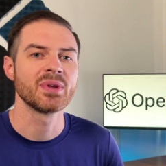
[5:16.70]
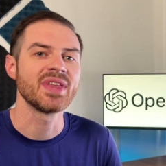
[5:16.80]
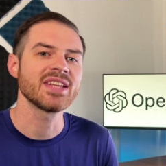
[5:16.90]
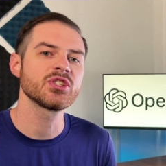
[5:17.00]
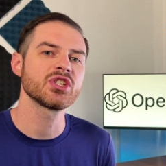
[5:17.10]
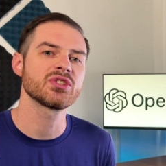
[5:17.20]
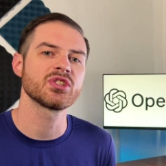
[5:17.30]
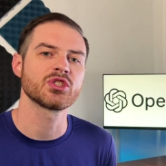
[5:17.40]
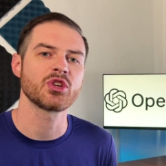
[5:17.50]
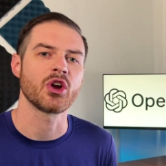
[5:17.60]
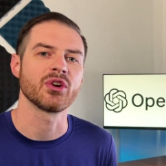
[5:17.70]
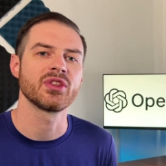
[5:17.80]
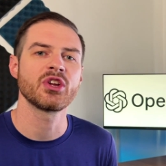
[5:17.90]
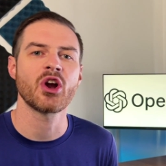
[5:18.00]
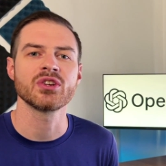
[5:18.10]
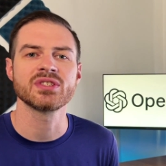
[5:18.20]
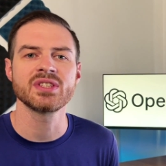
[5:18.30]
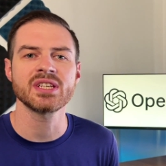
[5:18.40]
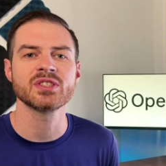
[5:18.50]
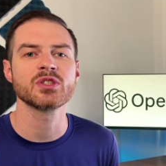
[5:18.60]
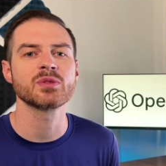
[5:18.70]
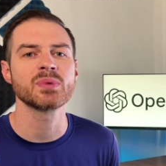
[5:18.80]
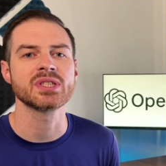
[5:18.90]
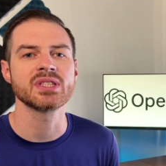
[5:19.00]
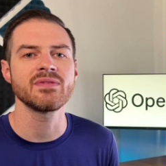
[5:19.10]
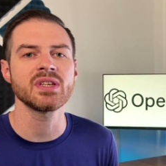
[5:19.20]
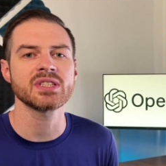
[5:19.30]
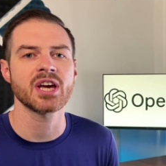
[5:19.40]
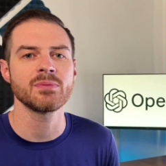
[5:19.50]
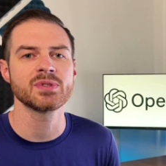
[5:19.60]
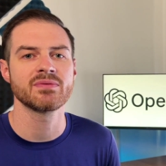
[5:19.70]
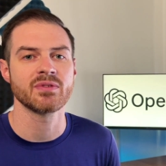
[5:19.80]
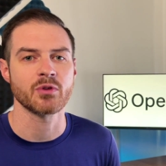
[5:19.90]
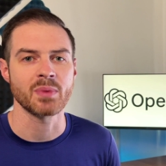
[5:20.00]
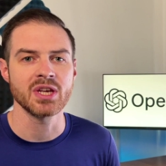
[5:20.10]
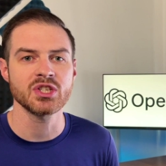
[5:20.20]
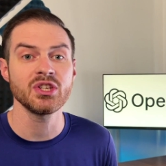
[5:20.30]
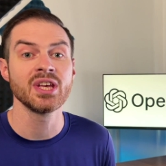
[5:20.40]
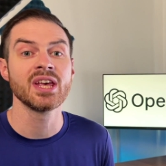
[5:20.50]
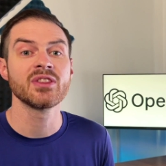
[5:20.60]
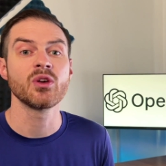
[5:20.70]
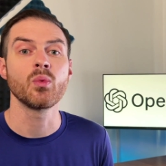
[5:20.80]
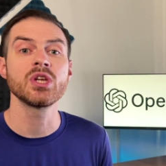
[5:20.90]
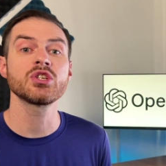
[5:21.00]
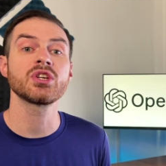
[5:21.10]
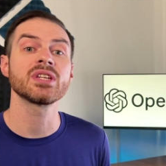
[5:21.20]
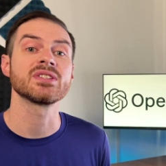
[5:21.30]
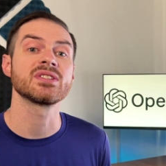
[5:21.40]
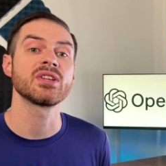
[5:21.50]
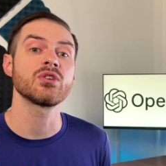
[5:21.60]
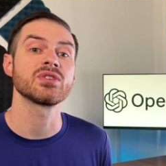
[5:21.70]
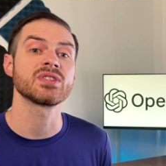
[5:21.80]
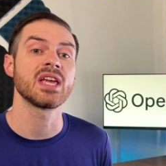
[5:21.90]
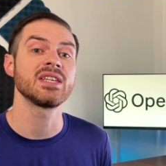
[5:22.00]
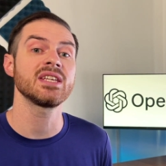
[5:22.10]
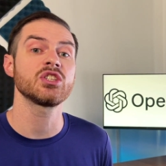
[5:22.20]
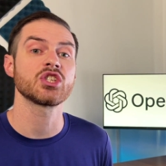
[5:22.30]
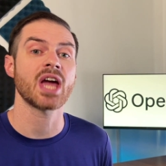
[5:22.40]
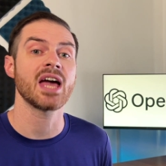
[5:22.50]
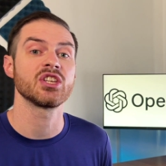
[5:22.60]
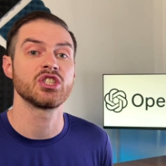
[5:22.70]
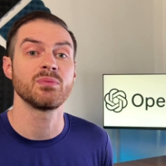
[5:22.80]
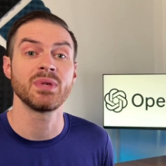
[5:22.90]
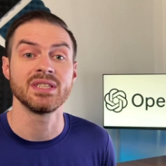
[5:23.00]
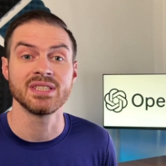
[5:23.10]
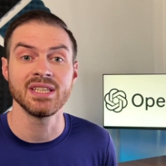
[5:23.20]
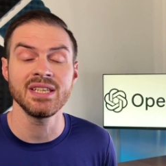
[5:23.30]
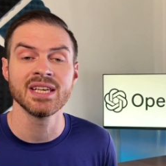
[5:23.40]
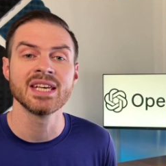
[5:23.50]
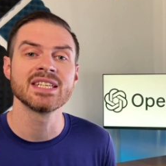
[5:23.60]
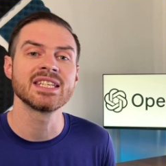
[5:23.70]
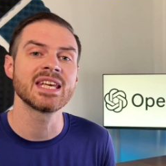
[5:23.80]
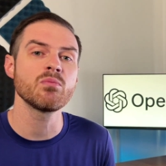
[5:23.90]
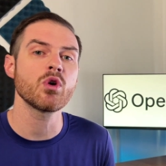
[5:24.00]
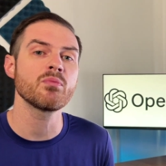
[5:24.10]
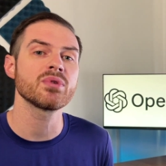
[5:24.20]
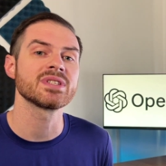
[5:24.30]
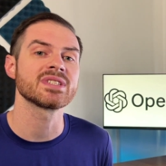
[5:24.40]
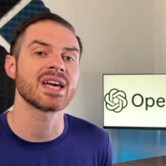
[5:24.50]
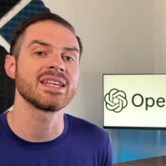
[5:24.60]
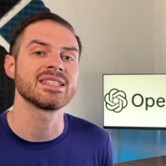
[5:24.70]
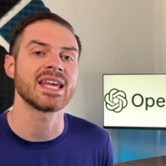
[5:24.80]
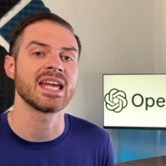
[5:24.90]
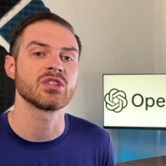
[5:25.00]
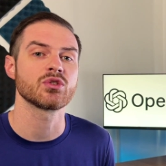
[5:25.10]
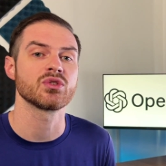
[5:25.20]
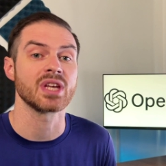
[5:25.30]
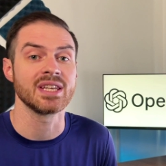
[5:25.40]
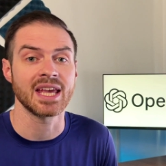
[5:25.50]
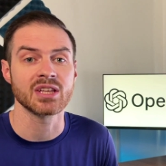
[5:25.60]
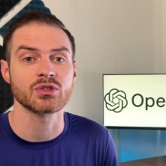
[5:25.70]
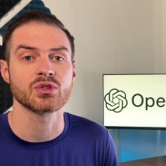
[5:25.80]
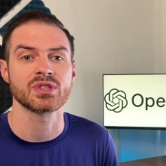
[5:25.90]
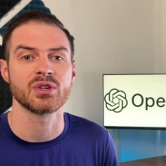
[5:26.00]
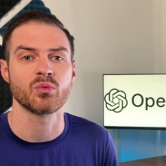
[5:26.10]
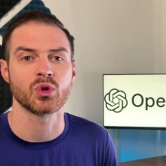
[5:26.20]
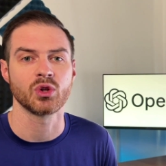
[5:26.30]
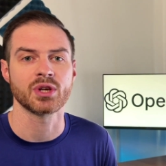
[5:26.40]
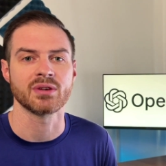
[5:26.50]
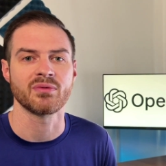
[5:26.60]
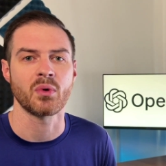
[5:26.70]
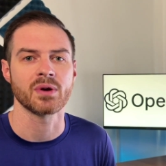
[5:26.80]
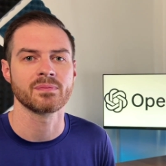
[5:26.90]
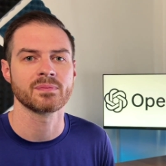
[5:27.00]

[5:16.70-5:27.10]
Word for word: But that's just the start. There are six specific types of information that we should consider sending ChatGPT to get more precise answers and answers that we're looking for.